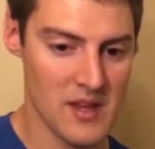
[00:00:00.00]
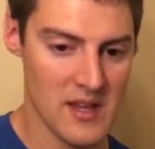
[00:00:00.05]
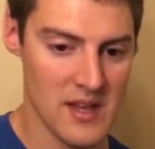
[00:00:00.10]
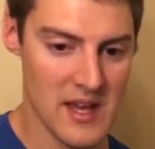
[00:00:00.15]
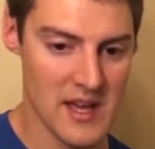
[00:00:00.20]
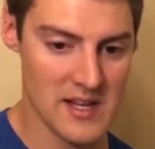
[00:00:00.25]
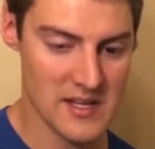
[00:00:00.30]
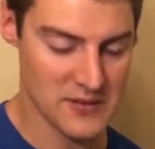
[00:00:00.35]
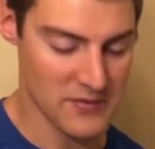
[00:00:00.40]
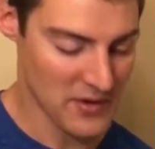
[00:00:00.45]

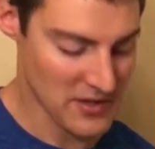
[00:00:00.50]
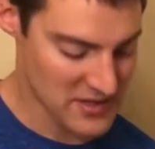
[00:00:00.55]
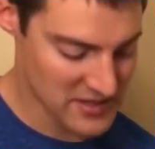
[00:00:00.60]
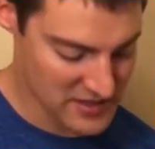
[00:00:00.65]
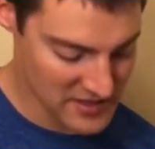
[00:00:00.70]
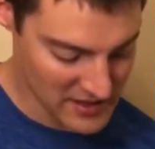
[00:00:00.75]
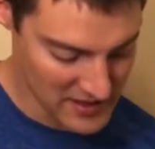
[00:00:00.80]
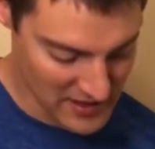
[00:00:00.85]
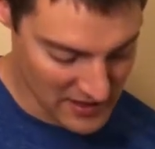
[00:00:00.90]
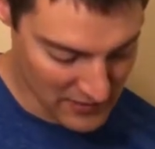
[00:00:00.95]
And as far as
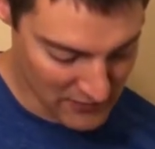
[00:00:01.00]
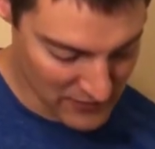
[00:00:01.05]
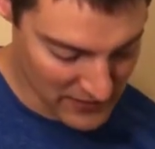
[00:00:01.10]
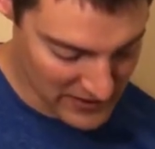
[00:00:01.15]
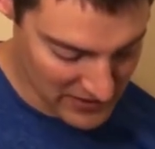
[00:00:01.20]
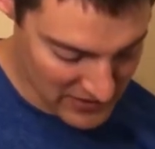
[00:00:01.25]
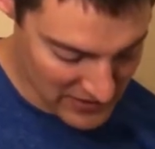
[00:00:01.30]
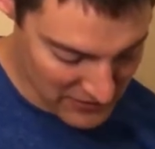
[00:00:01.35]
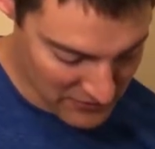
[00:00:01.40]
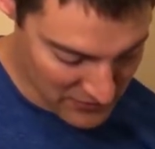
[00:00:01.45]
the
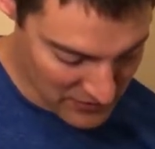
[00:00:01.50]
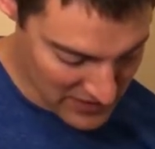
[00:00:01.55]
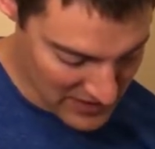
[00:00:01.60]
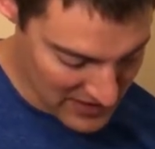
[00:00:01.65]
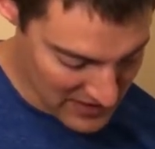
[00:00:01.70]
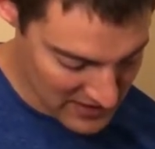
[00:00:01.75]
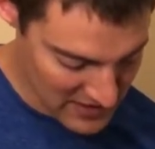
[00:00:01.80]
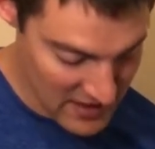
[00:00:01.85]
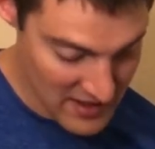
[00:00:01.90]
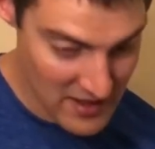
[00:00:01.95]
fingering for
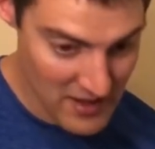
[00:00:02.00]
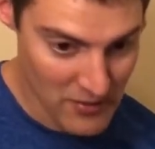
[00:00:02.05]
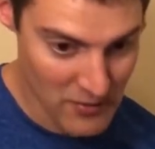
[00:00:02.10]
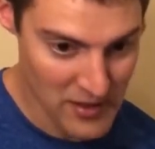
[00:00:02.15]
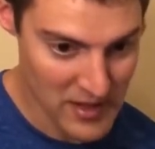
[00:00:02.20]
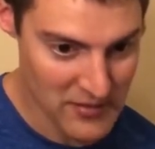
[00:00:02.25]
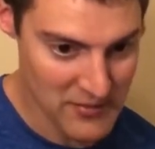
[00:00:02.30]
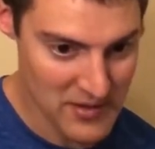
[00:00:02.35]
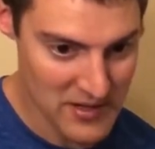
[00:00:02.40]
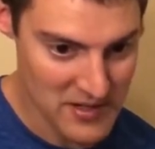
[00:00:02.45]
that,
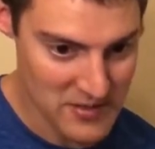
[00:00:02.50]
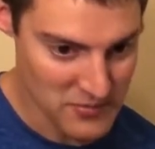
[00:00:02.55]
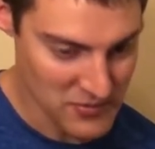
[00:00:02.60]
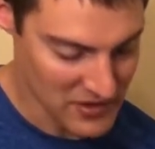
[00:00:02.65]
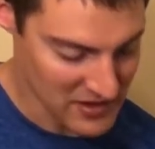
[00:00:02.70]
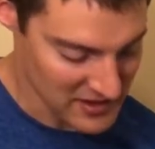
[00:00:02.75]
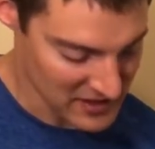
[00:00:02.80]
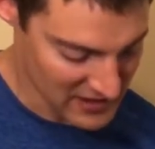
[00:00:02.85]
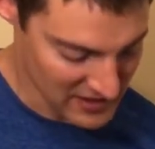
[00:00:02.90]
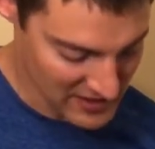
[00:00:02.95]
whenever I was
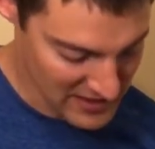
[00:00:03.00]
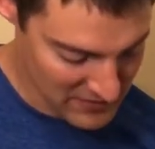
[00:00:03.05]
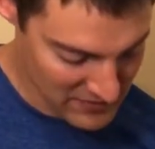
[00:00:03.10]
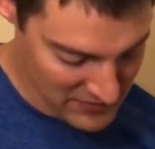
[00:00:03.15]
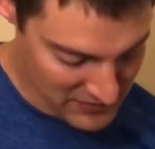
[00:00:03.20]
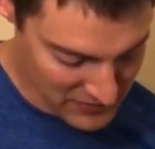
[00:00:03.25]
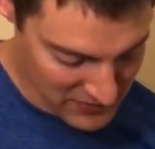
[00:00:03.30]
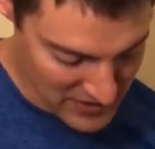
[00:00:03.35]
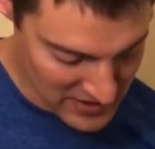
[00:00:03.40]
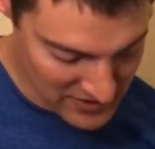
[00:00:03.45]
playing the 11th
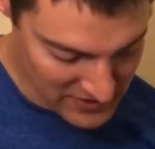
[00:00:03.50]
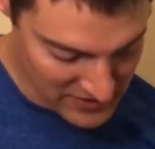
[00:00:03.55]
fret on